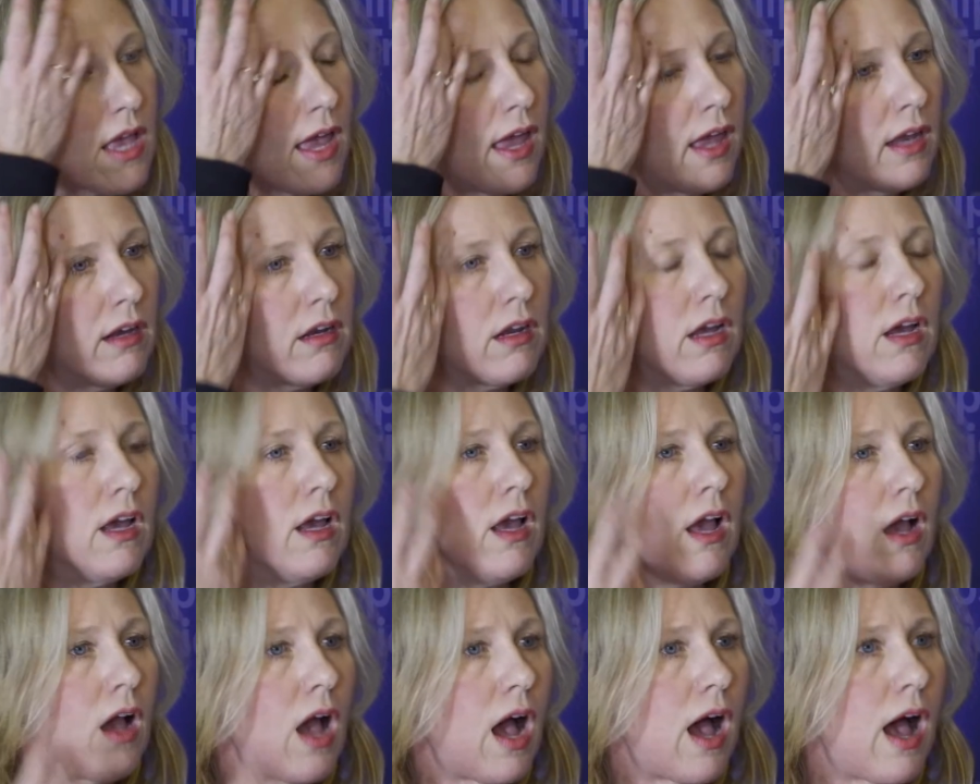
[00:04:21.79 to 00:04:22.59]
And
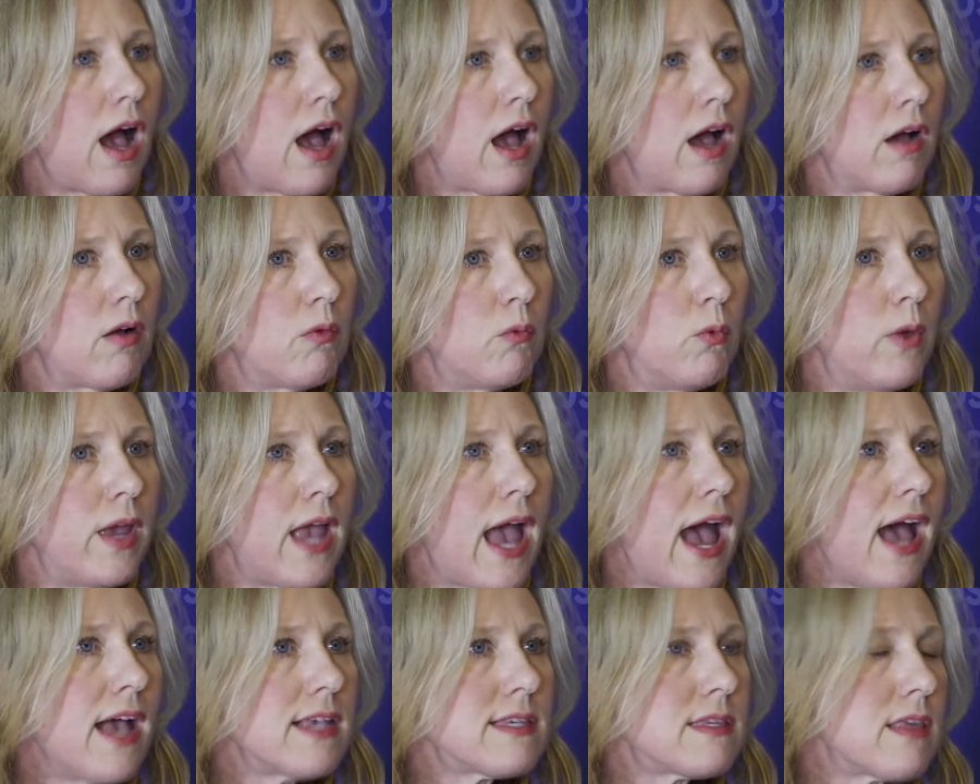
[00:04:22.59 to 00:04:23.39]
we
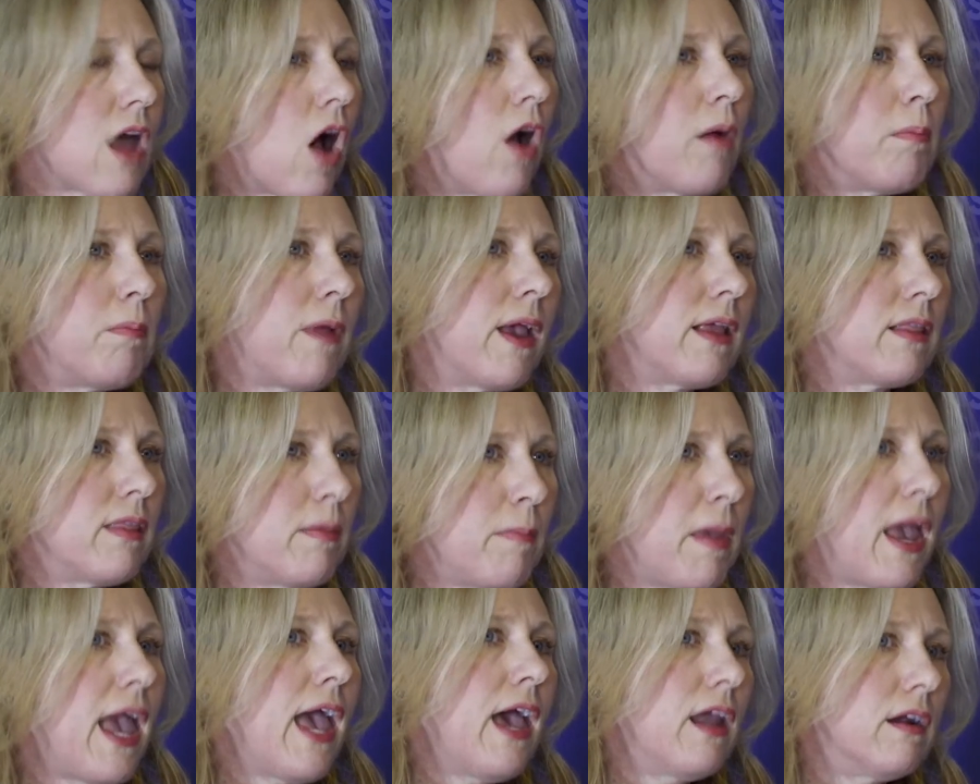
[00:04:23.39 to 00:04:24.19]
asked the
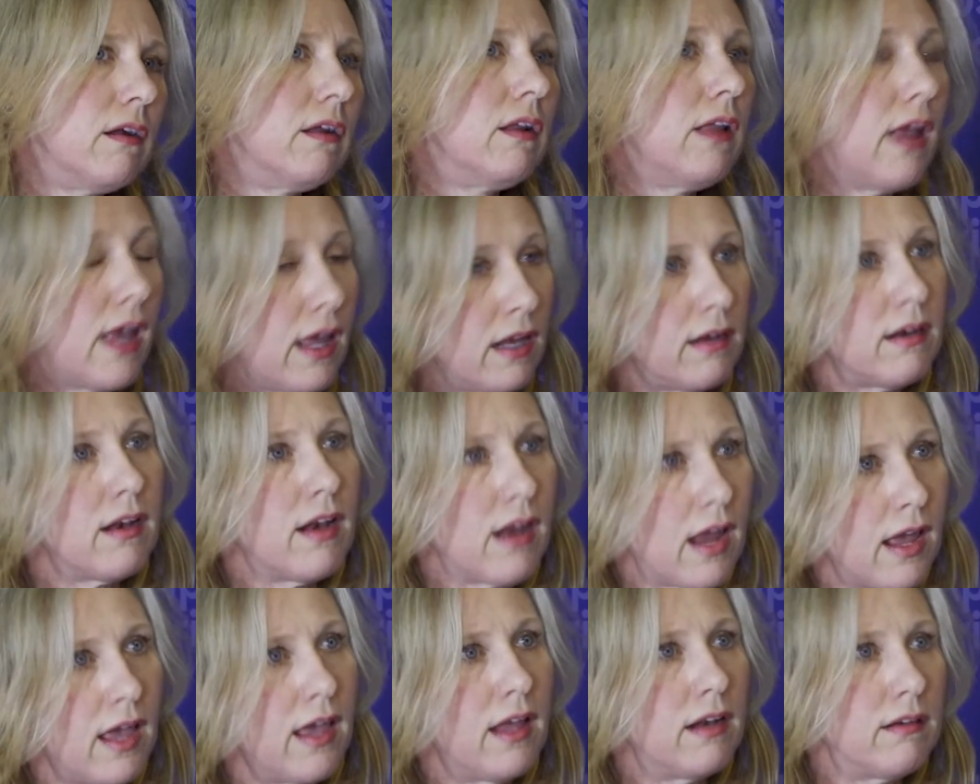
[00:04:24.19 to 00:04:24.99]
panel,
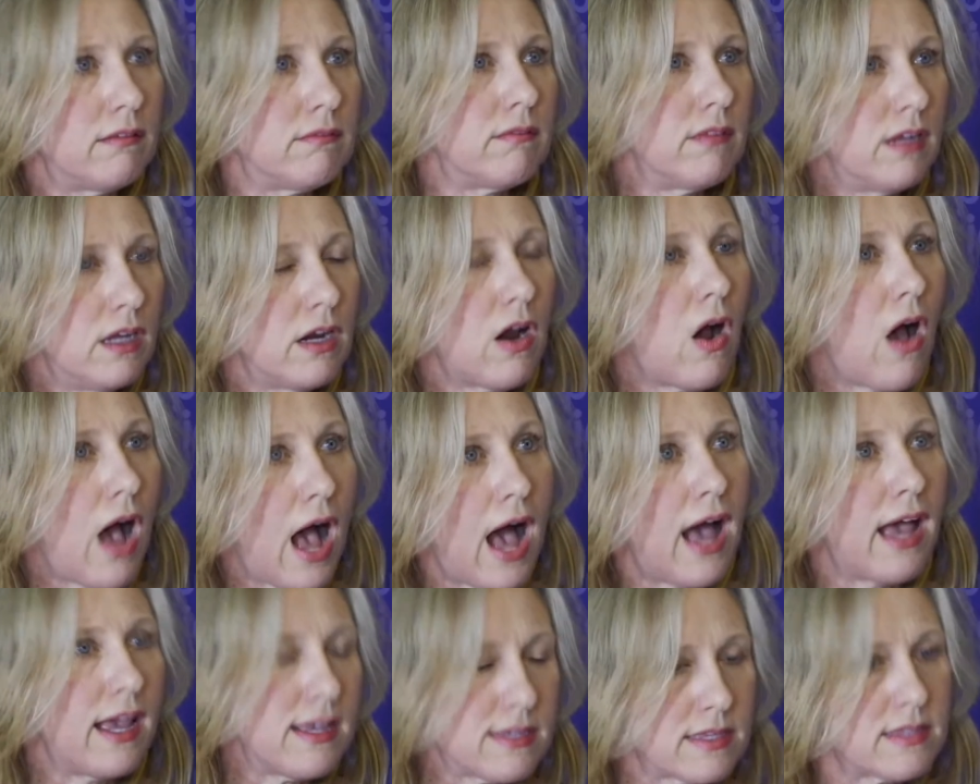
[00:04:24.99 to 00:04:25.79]
and you know,
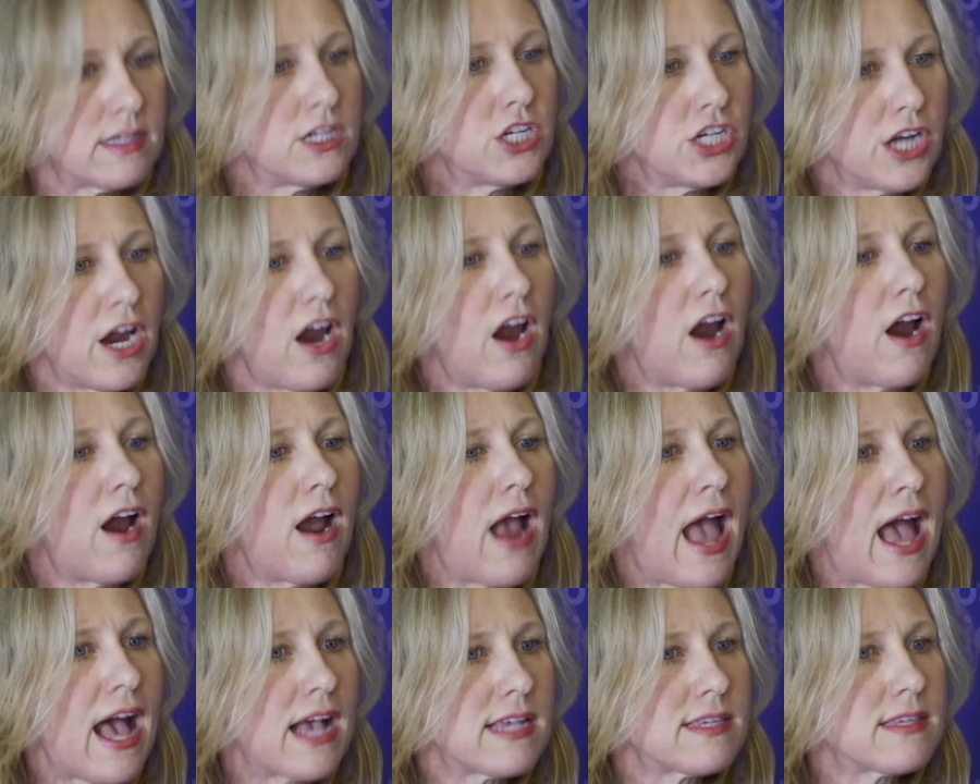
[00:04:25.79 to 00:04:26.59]
I as the chair
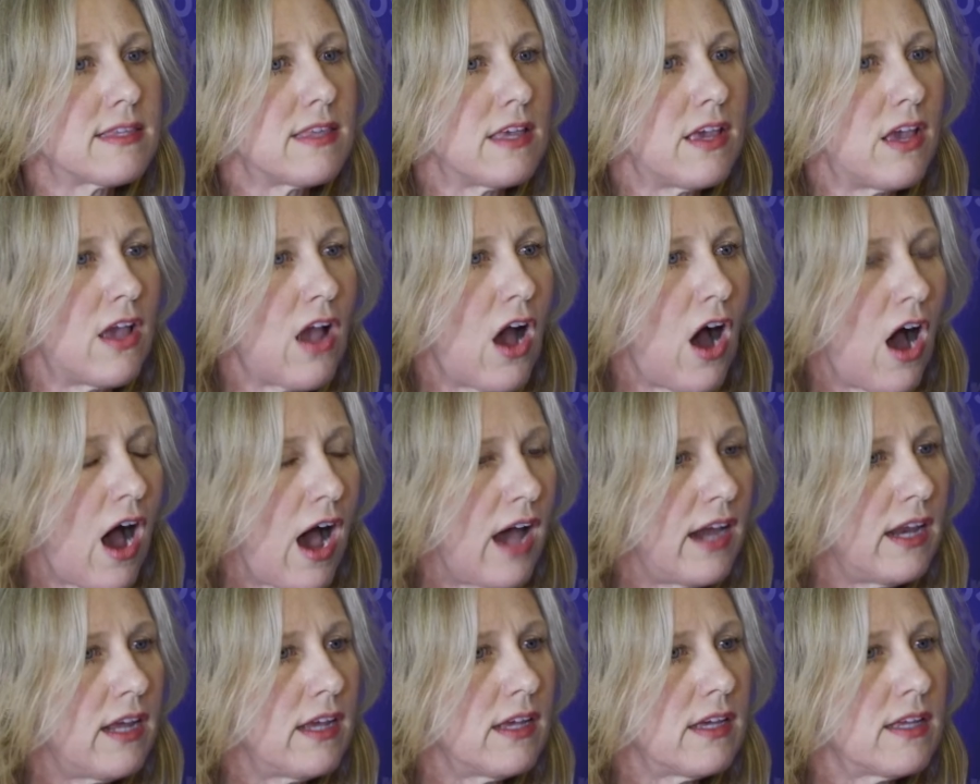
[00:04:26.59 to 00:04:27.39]
asked the
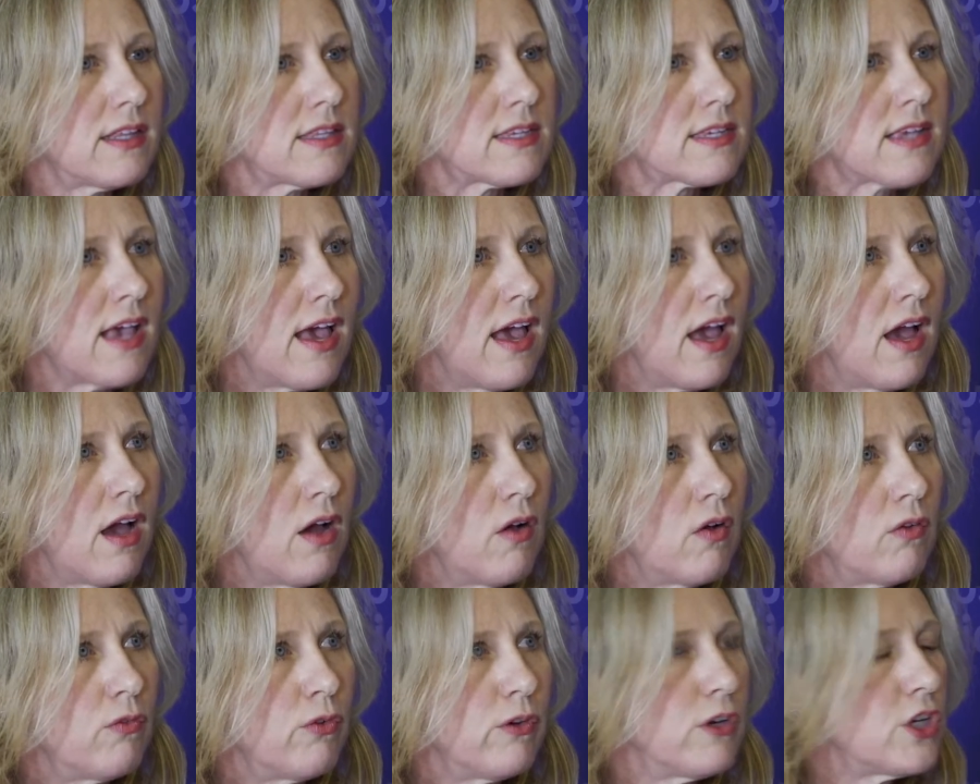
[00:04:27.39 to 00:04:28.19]
audience
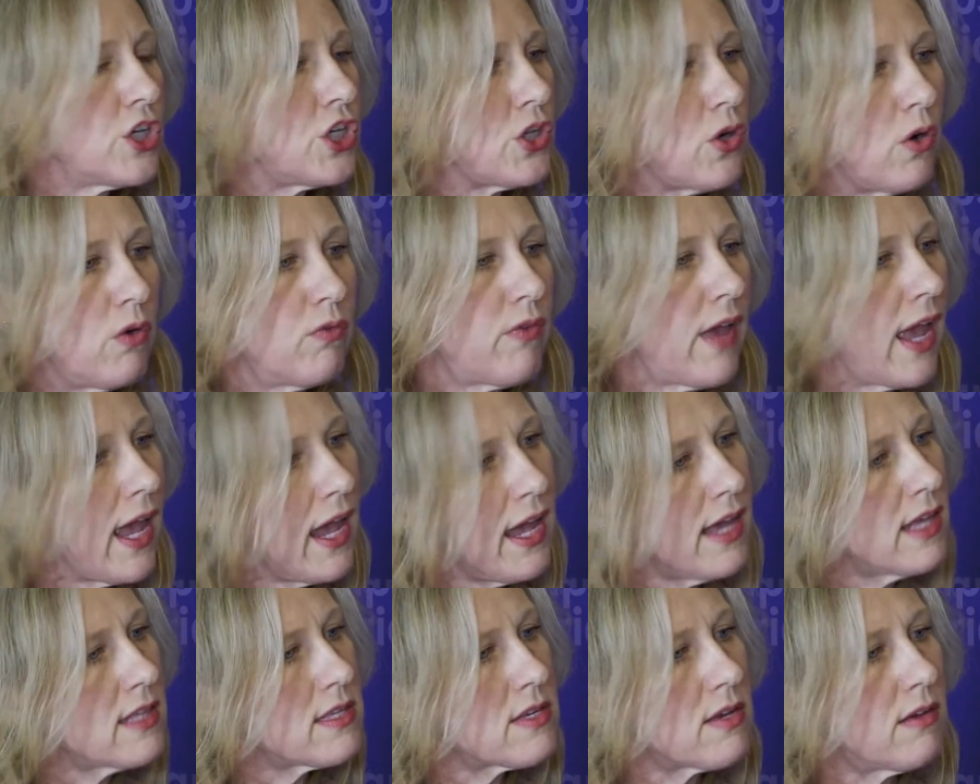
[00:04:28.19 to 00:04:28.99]
for a show of
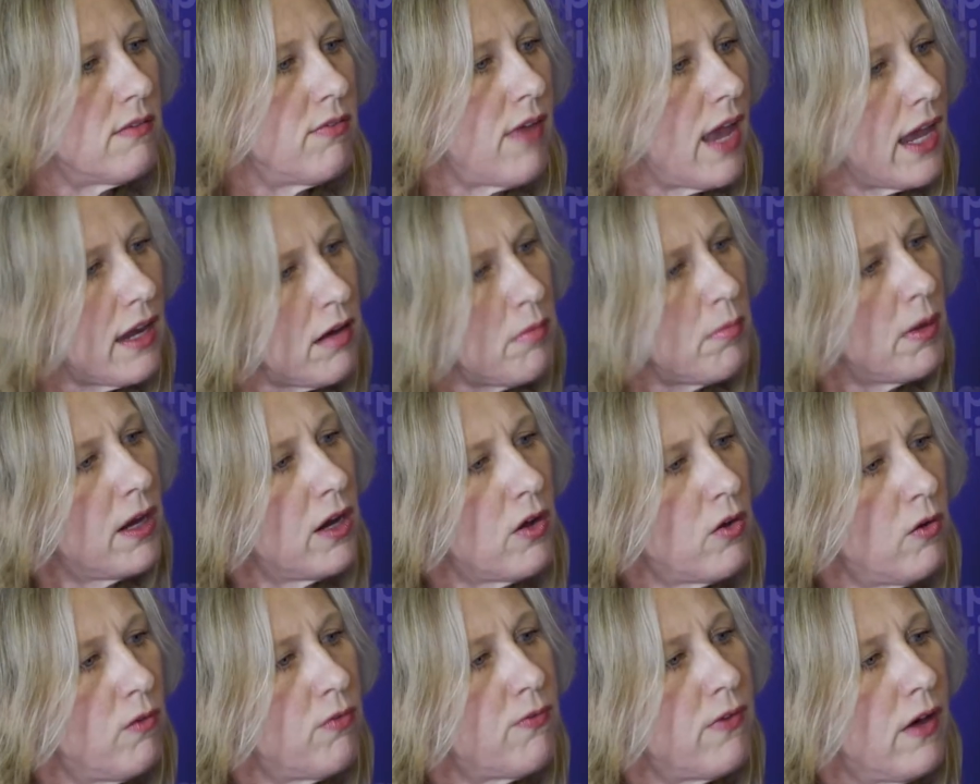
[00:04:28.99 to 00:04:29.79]
hands of anybody
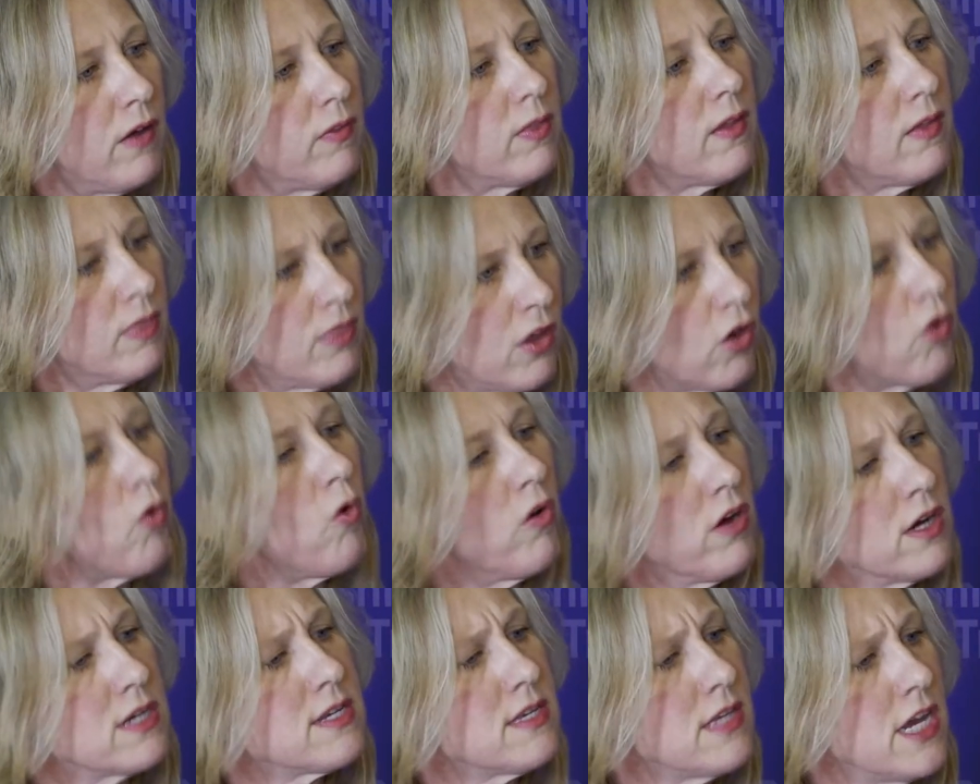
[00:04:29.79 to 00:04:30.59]
who felt that their
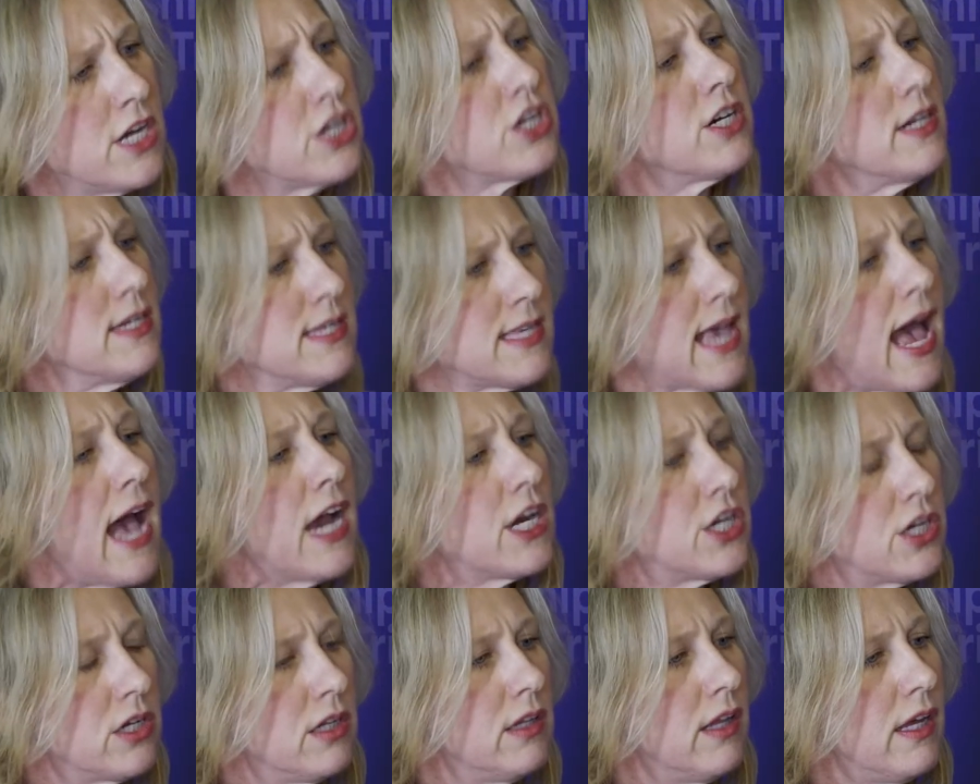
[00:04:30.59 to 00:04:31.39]
organization is
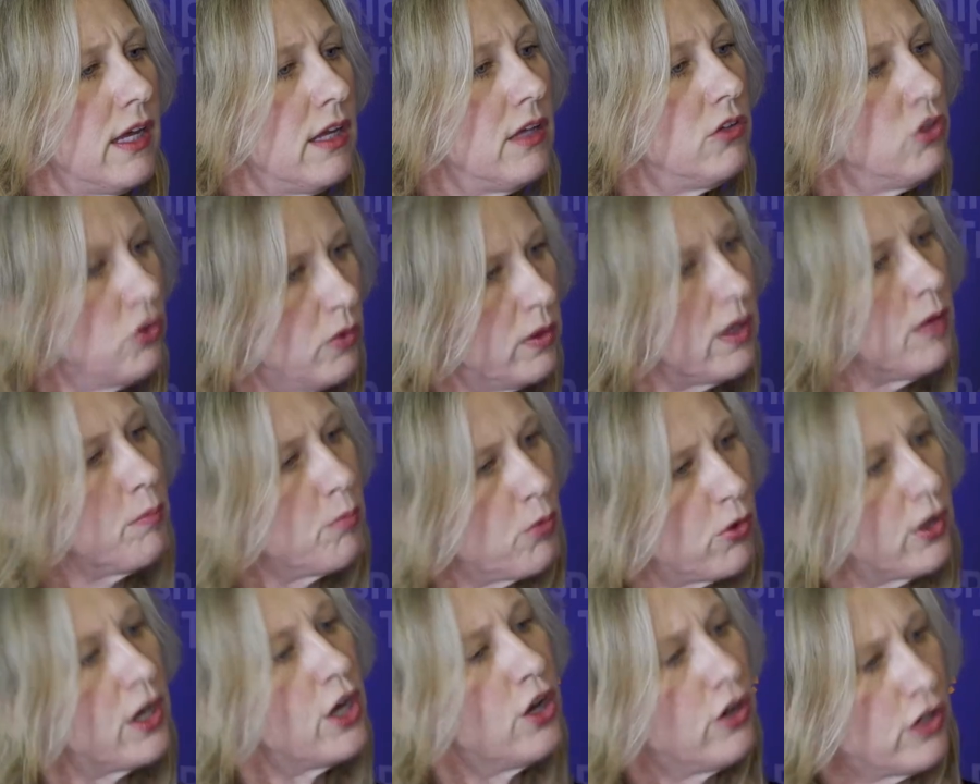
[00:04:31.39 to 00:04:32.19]
actually doing a
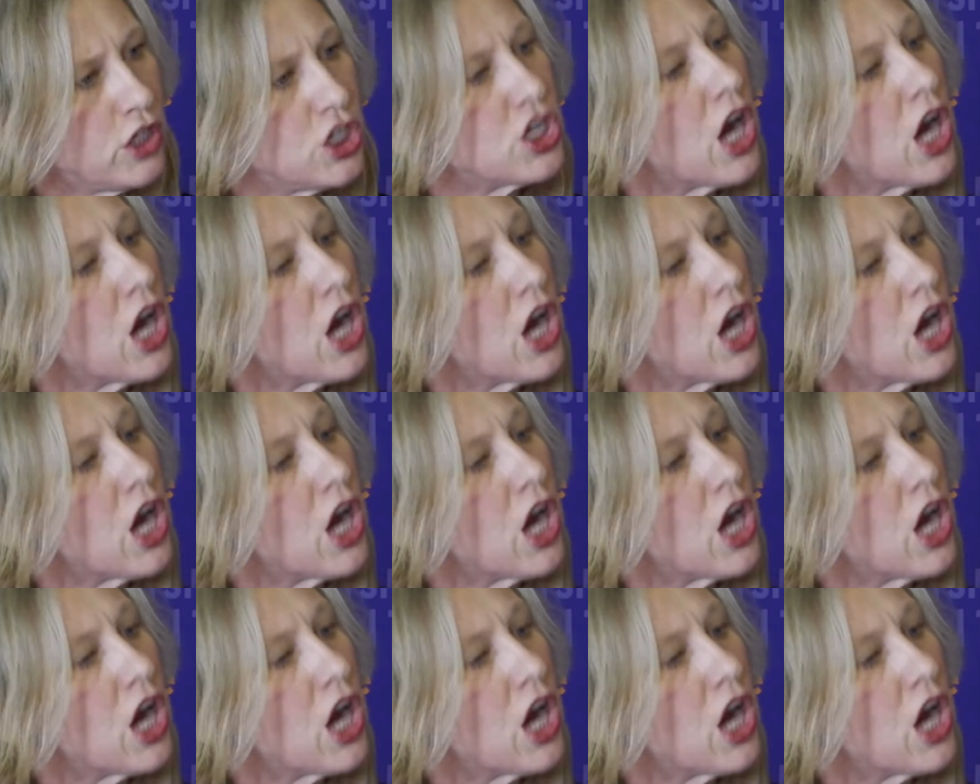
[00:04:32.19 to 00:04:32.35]
pretty good